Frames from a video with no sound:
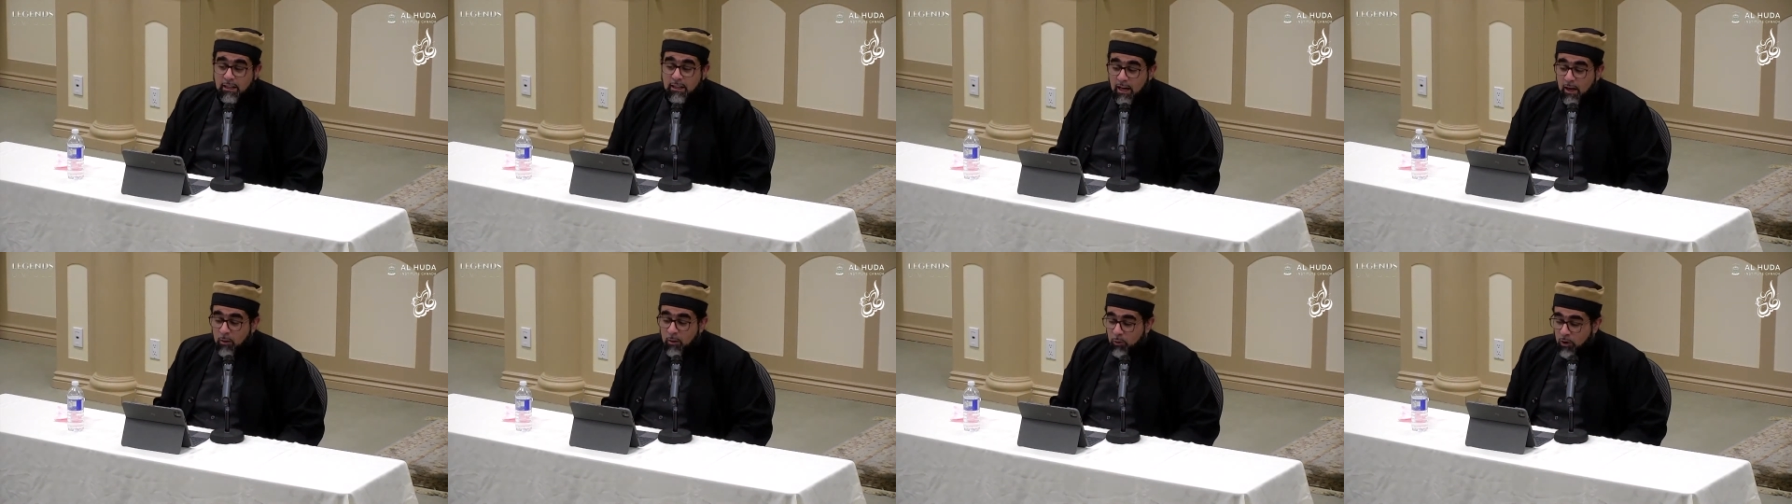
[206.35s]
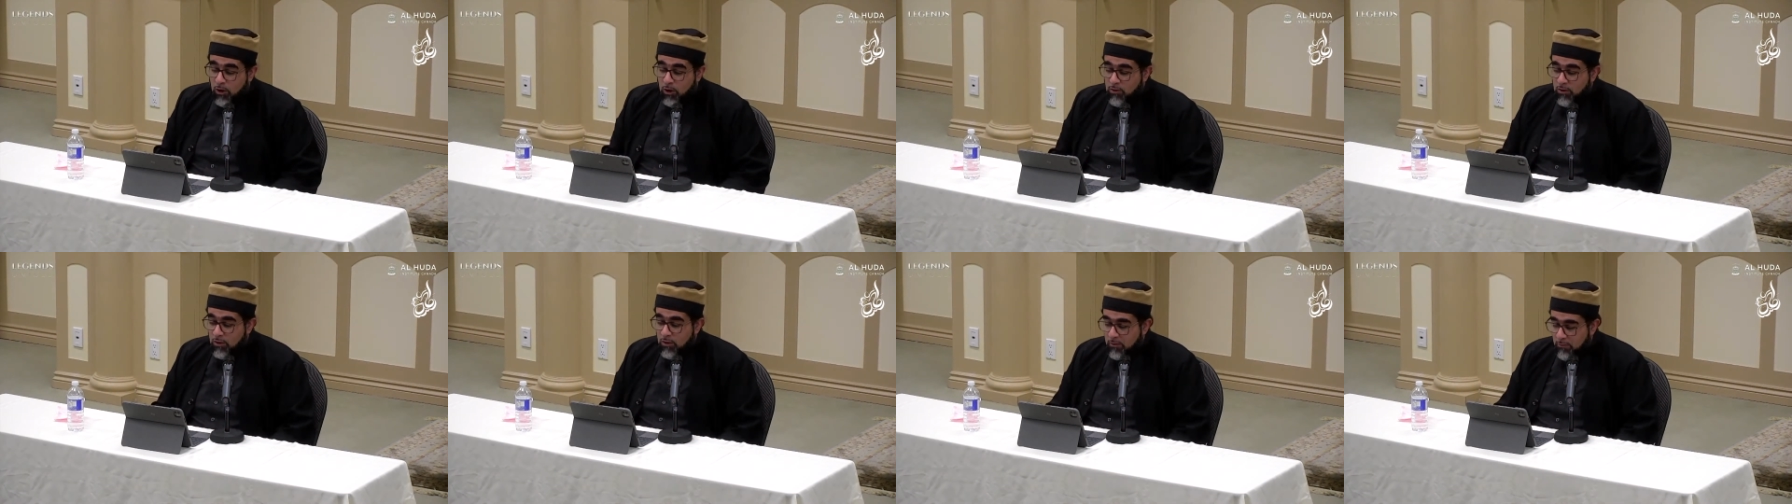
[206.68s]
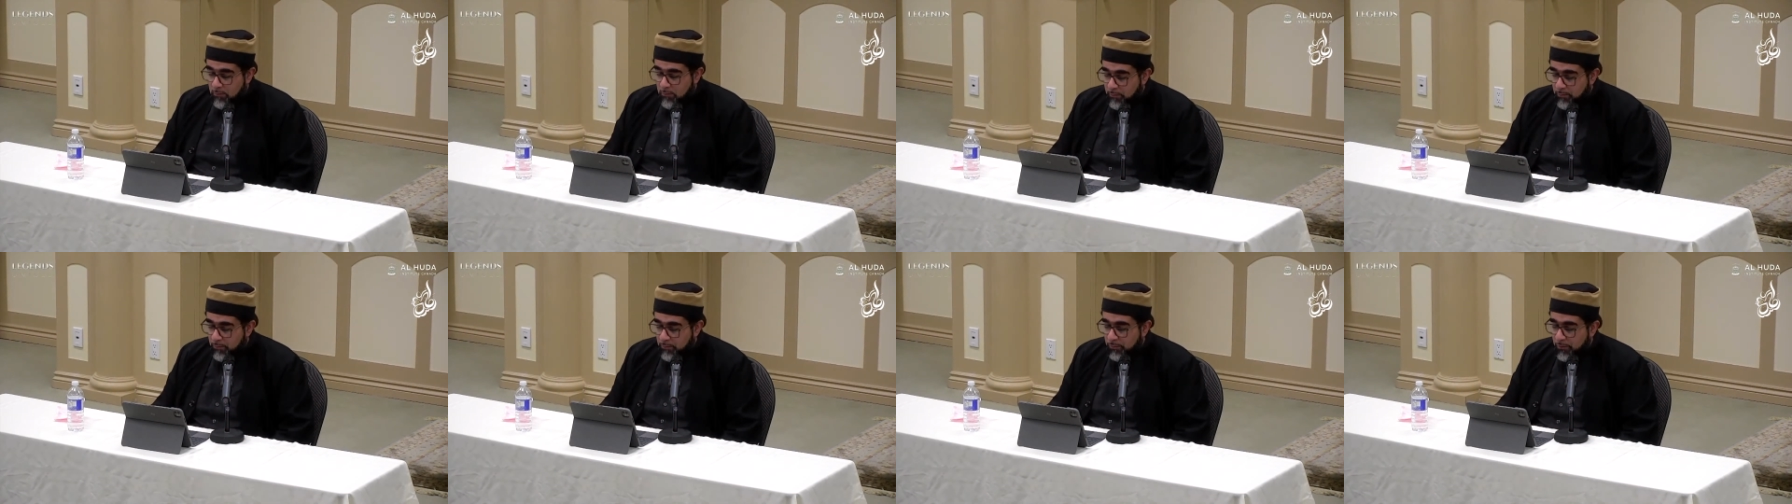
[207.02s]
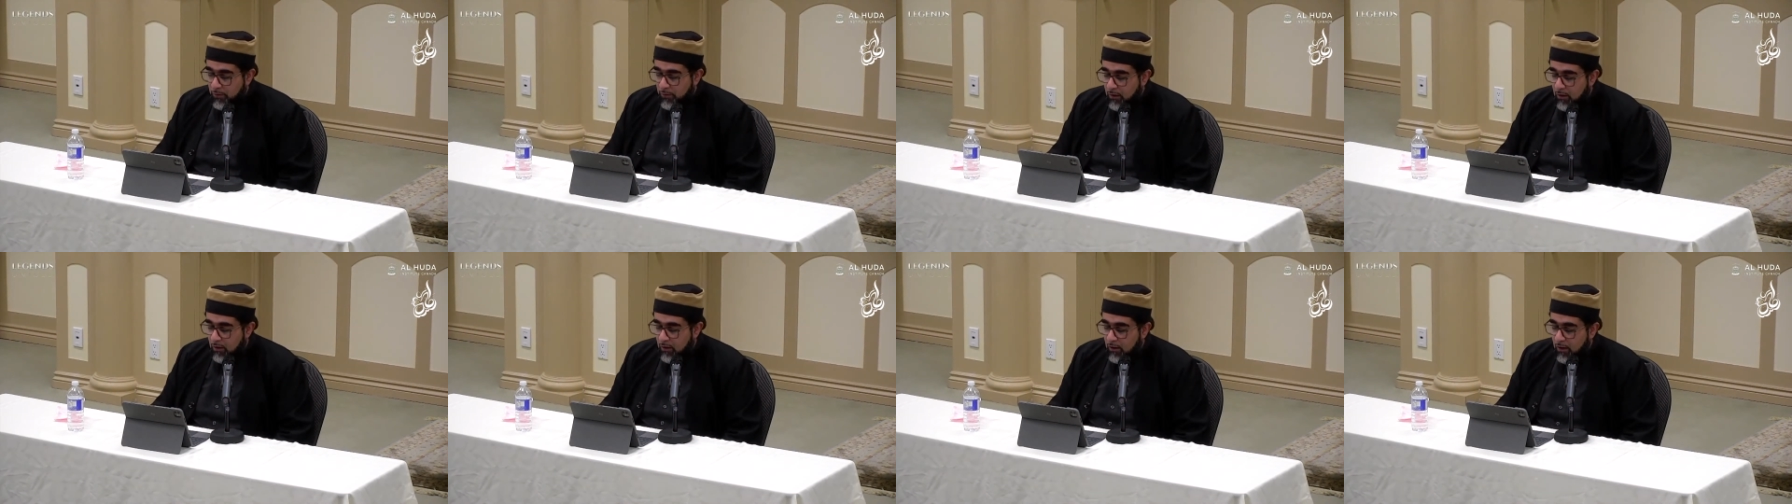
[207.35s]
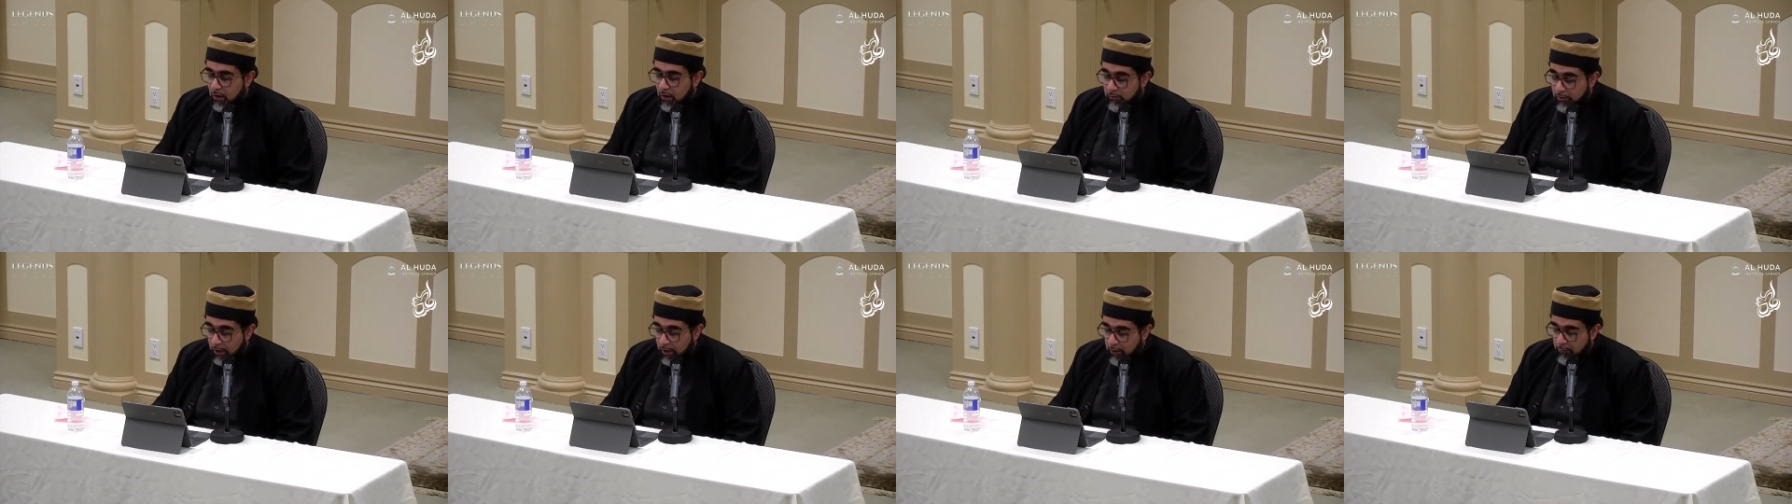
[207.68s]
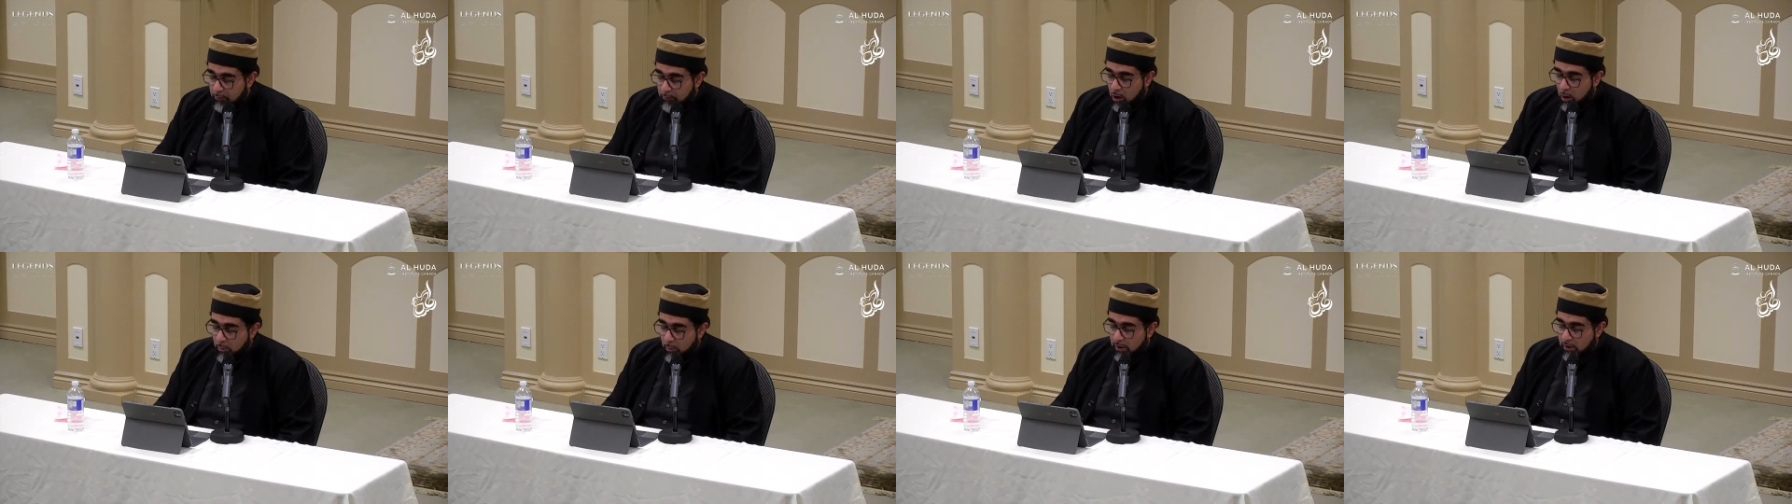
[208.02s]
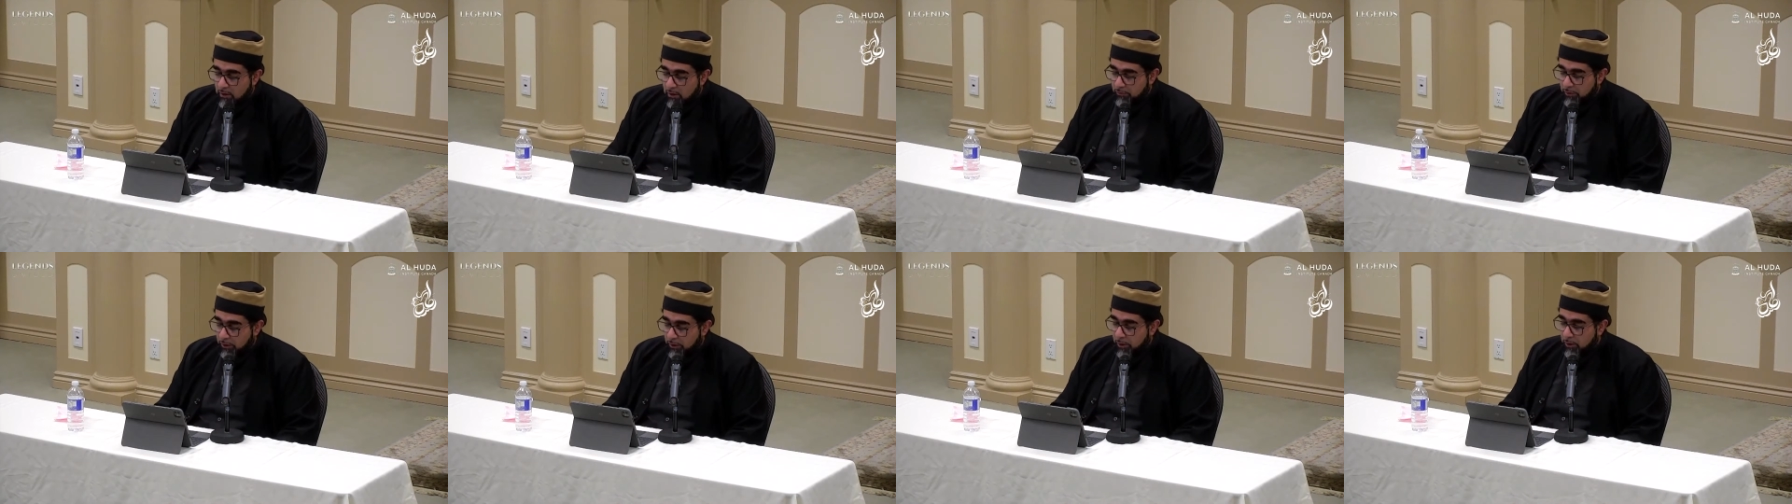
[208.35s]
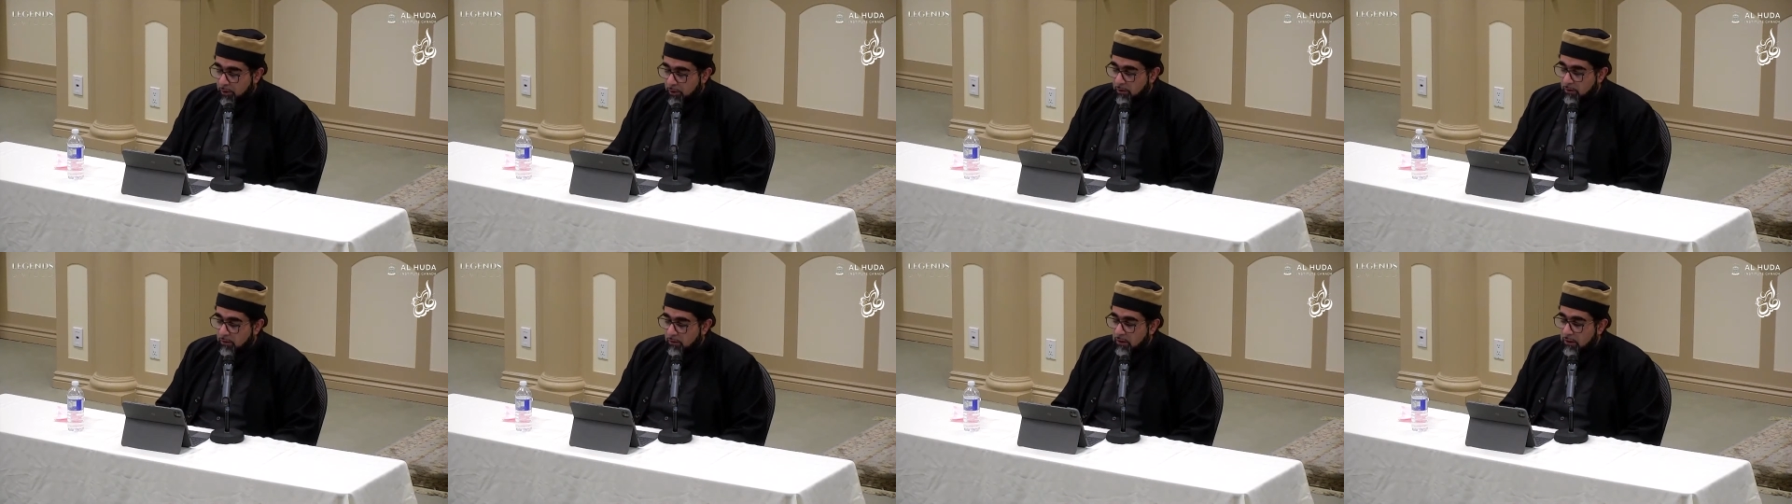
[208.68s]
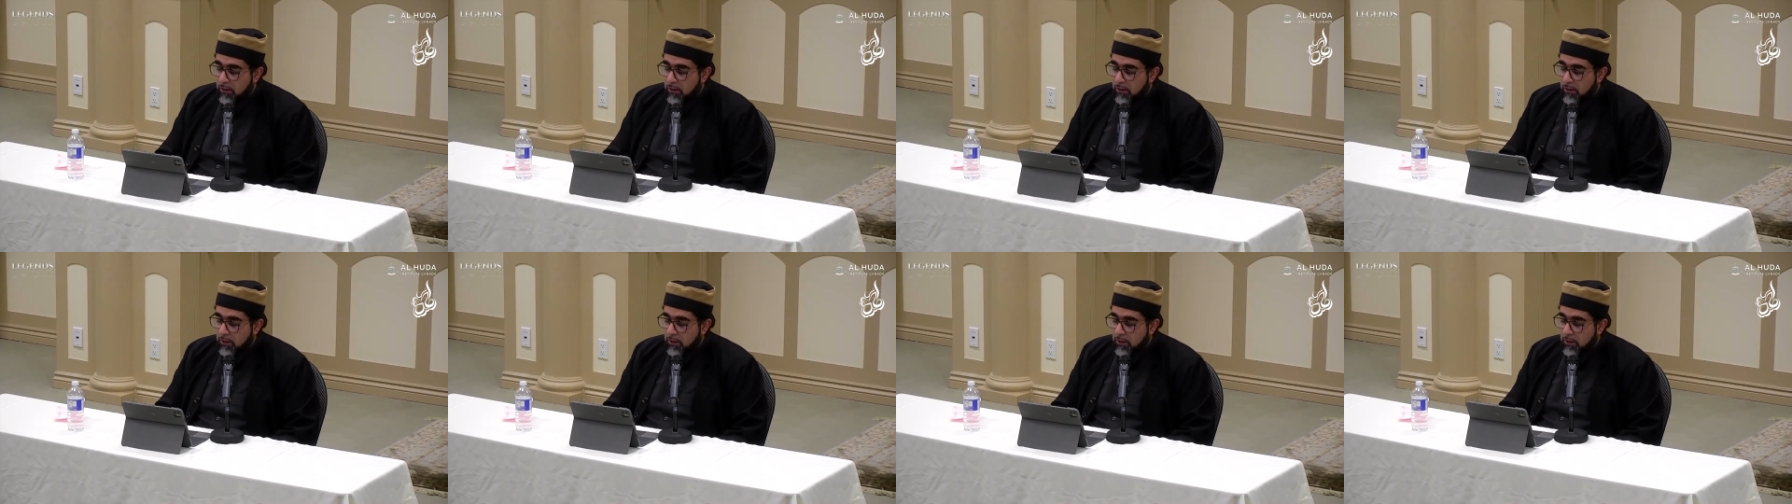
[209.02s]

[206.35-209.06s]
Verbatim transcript: A person a very prominent figure.